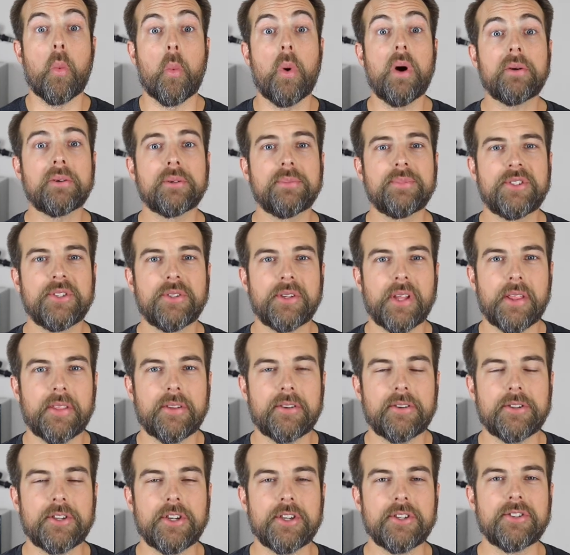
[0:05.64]
Welcome to
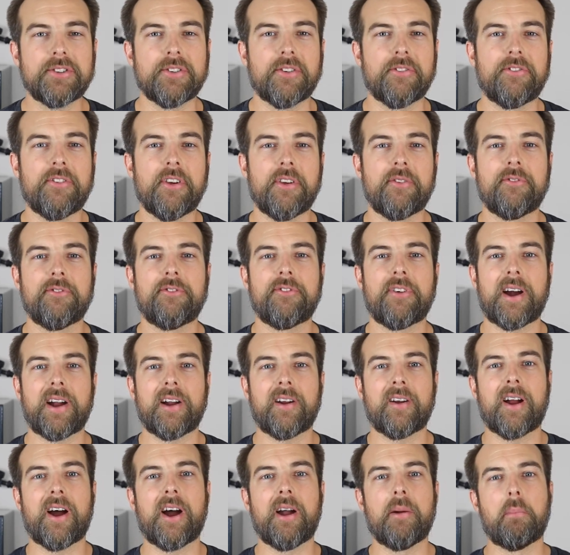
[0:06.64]
another edition of Fit'n
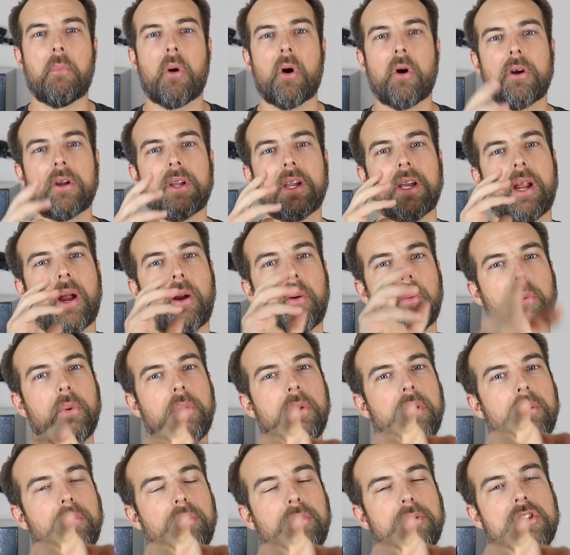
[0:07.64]
Fire. I'm Mark and I
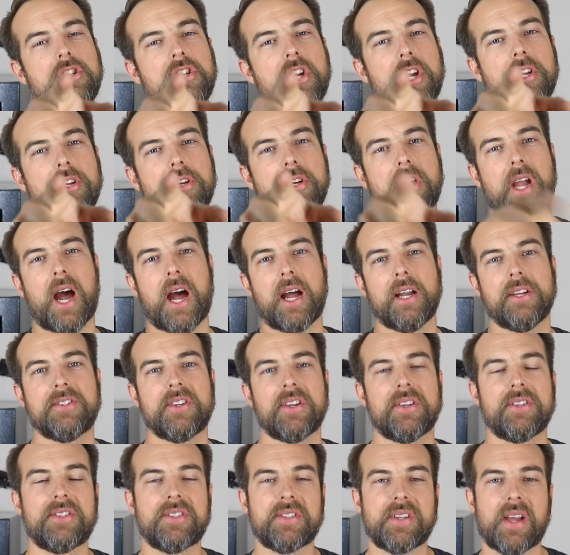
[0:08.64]
really appreciate you guys
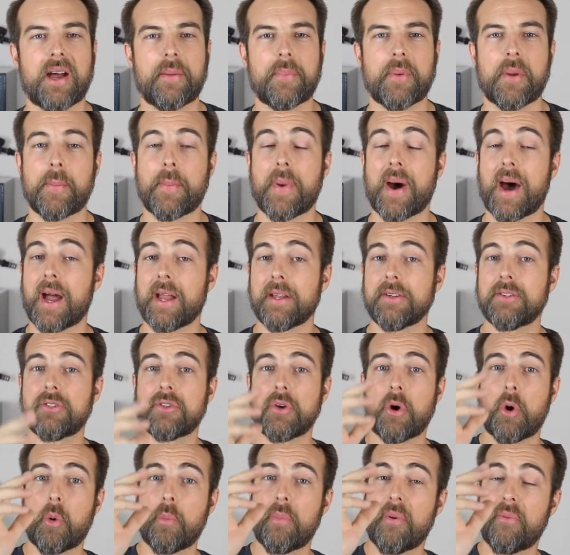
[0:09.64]
stopping by.
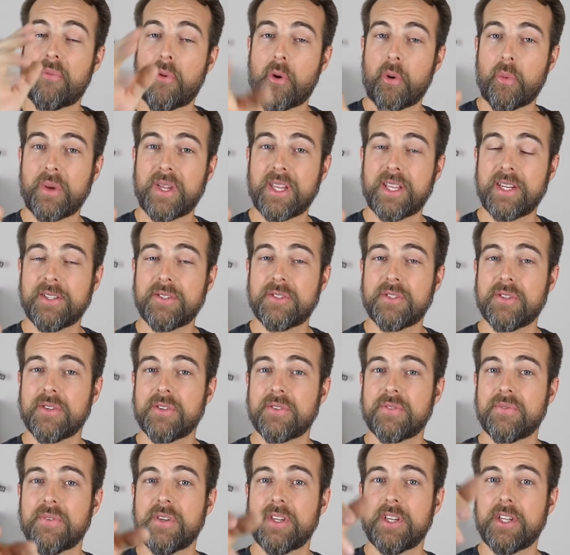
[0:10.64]
So before we get into
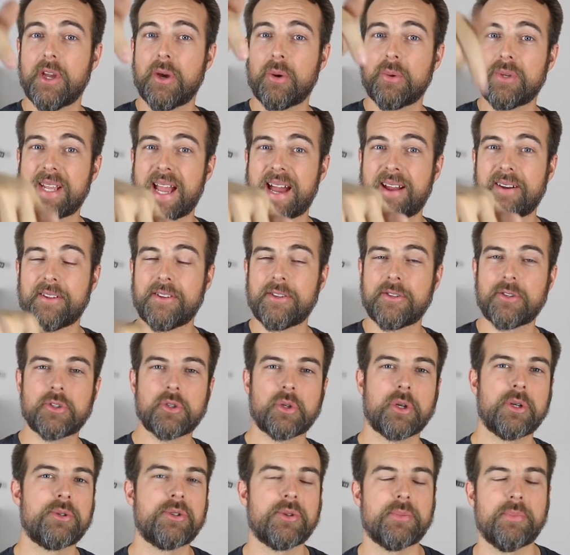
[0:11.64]
this video, down in the
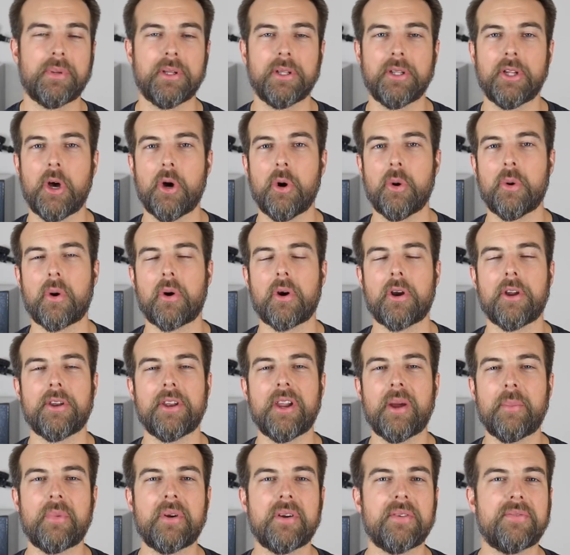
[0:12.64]
description below are a
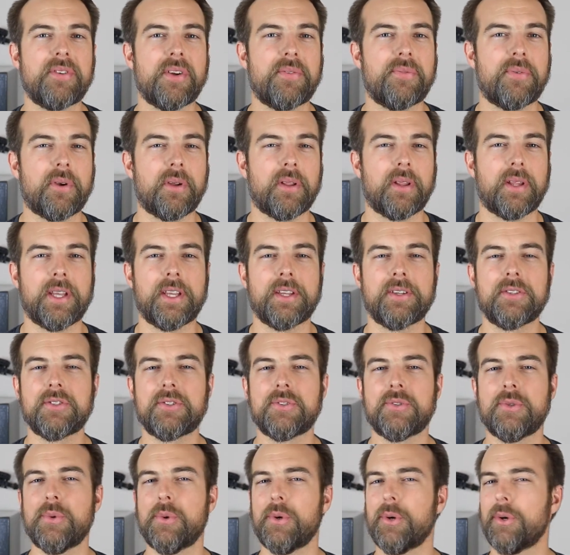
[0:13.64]
number of different links
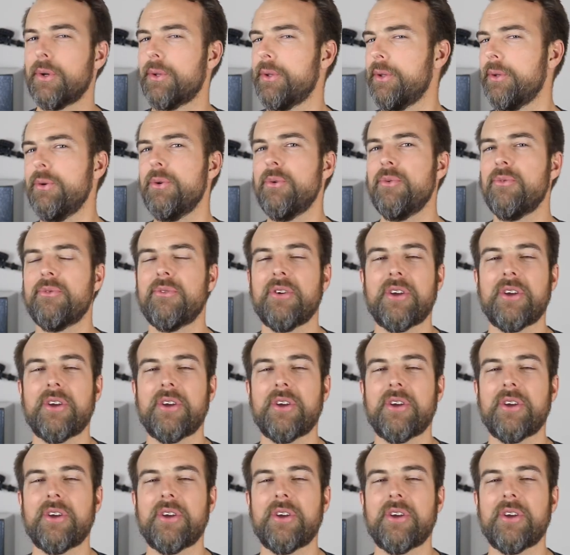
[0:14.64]
to include